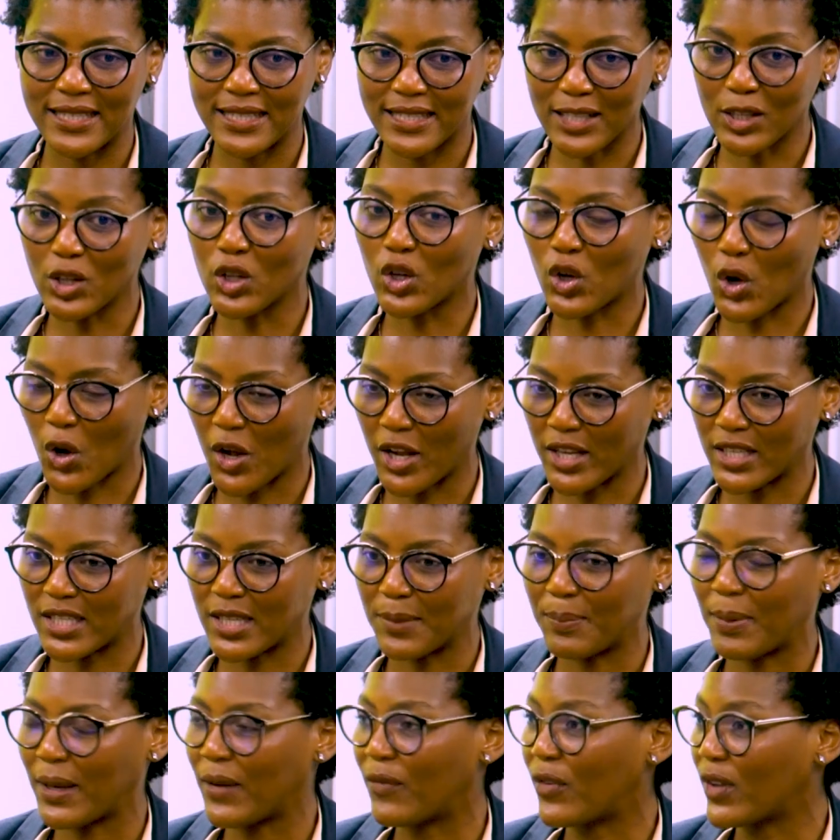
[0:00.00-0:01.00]
still going
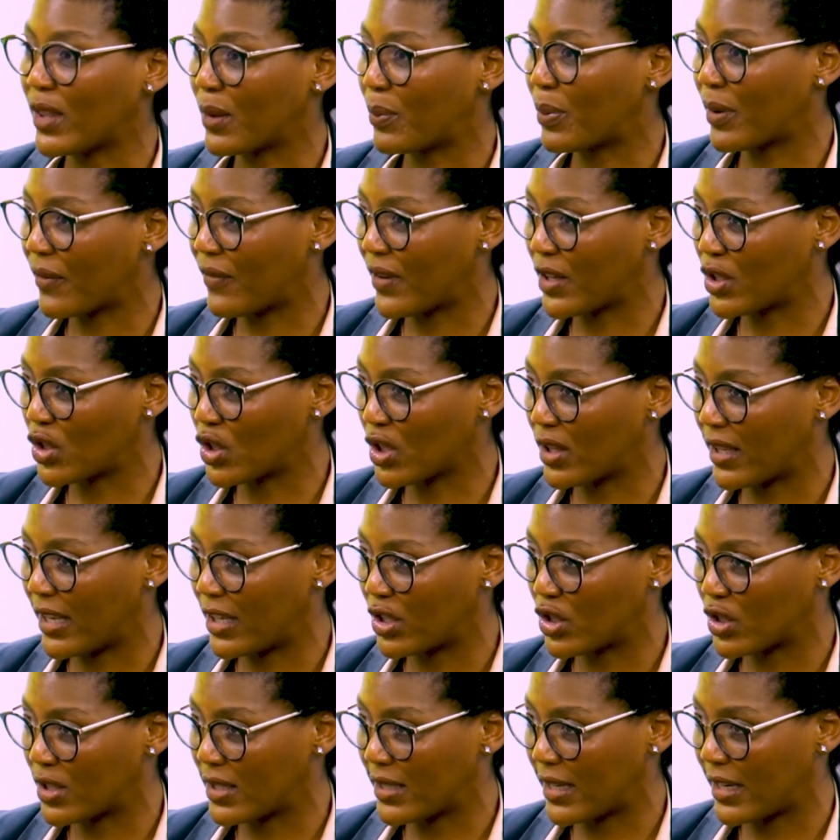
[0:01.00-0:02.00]
to be for the provincial
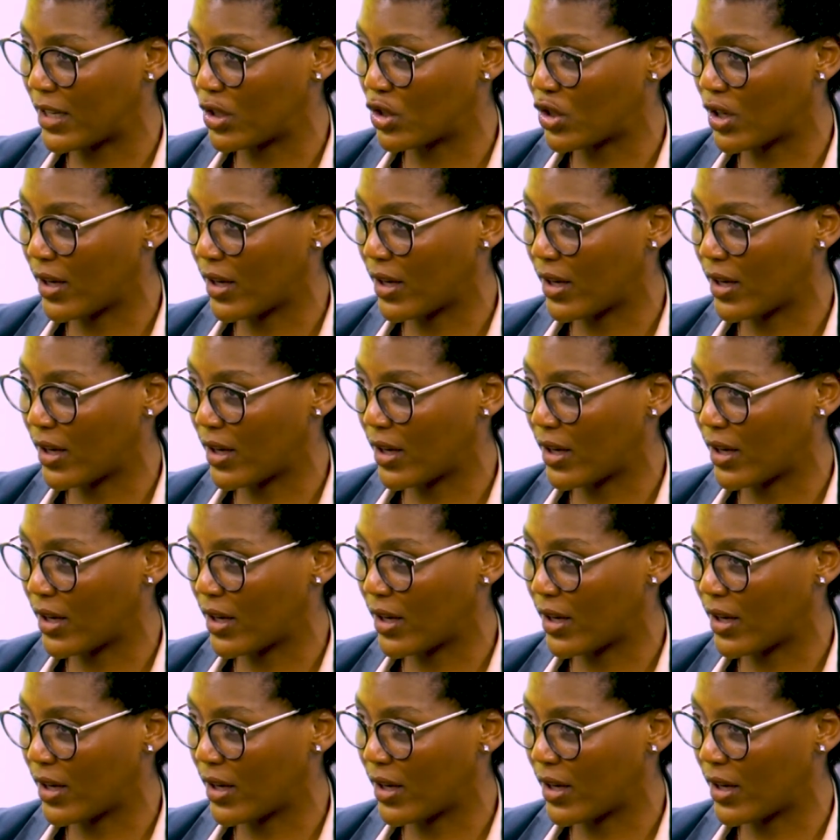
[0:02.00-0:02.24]
legislature.